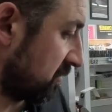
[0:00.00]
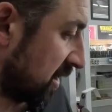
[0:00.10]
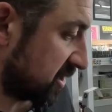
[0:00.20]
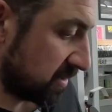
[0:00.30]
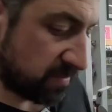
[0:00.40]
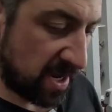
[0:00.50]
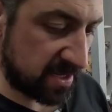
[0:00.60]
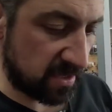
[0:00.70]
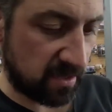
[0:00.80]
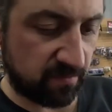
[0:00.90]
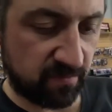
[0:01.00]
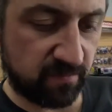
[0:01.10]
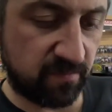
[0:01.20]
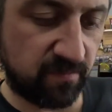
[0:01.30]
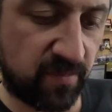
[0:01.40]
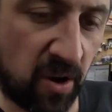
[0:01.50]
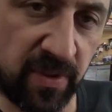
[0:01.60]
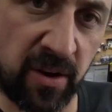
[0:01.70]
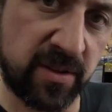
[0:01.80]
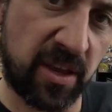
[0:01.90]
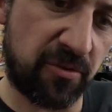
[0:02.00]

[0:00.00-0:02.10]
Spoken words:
once you basically bolt that onto your